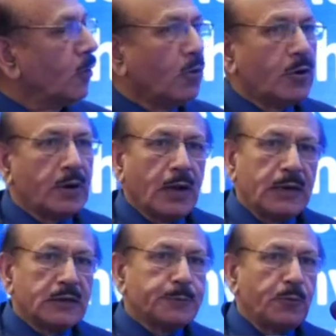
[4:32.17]
or
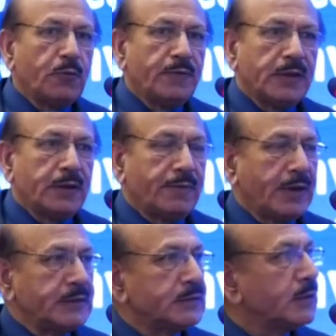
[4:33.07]
unless proved
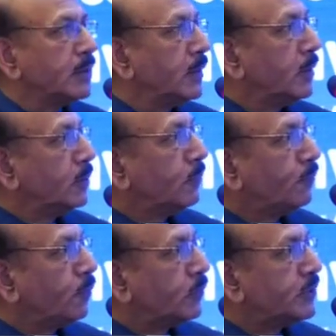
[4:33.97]
otherwise. The
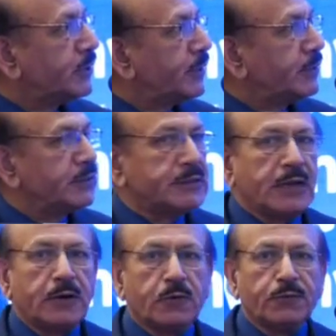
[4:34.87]
fourth stage is
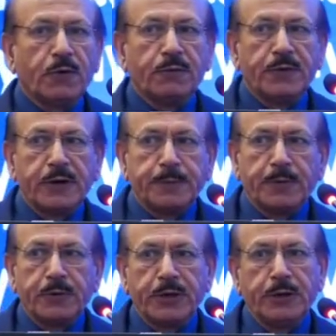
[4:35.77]
that of overt
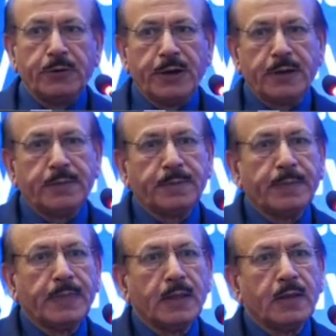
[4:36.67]
proteinuria,
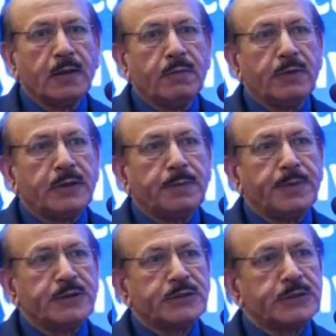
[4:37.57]
when the
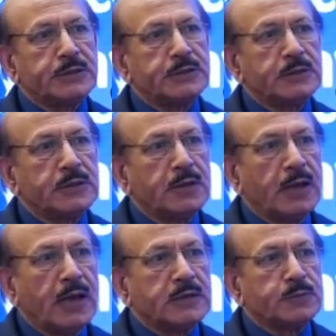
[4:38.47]
patient
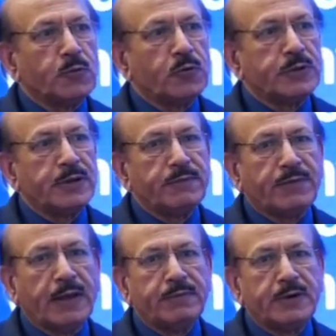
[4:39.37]
has more than
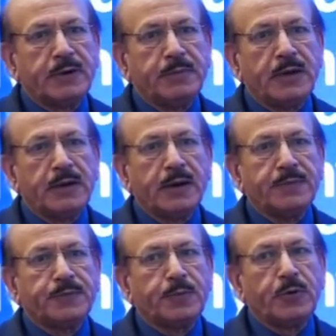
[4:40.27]
500
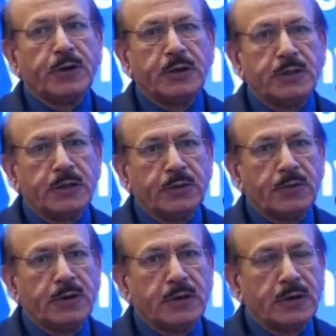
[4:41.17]
milligrams protein in the
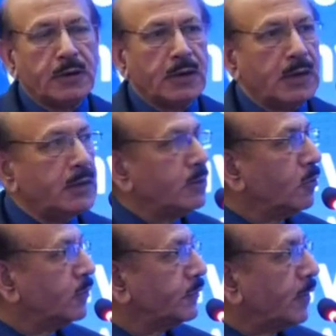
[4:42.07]
urine, and it
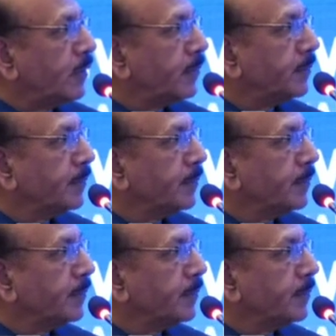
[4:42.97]
goes on.